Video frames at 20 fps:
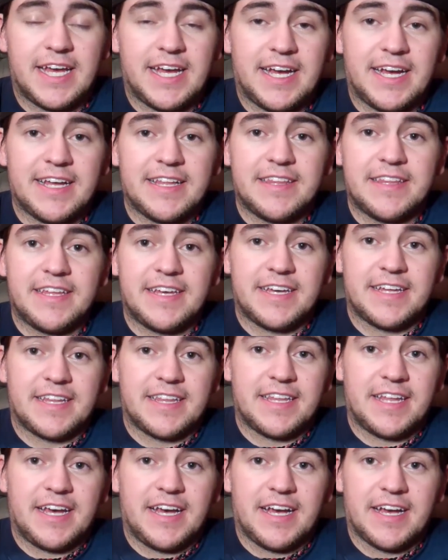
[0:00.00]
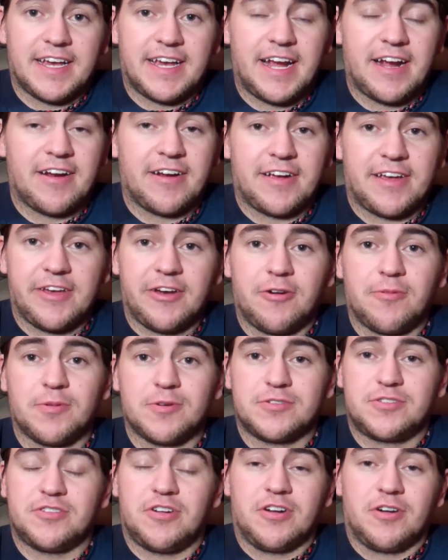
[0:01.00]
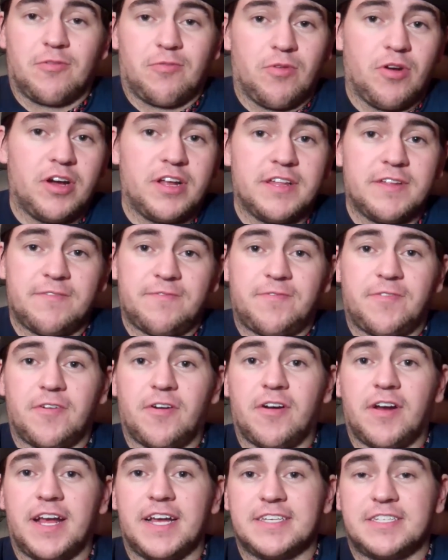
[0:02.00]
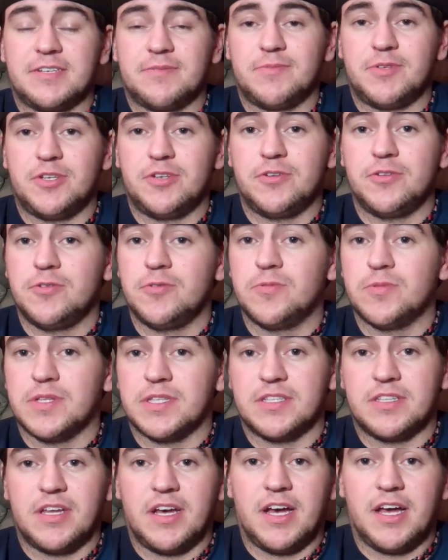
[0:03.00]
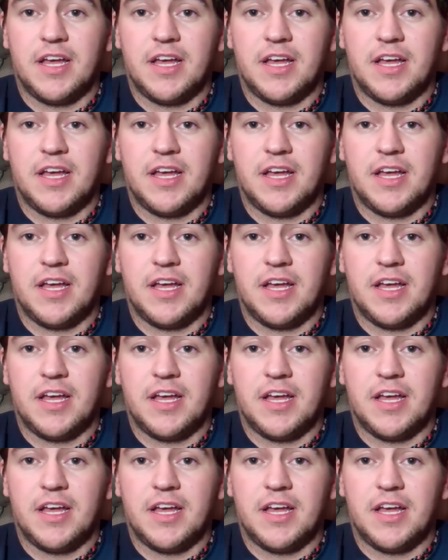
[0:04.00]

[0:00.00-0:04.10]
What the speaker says: And then Garrett Gilbert started running for SMU, and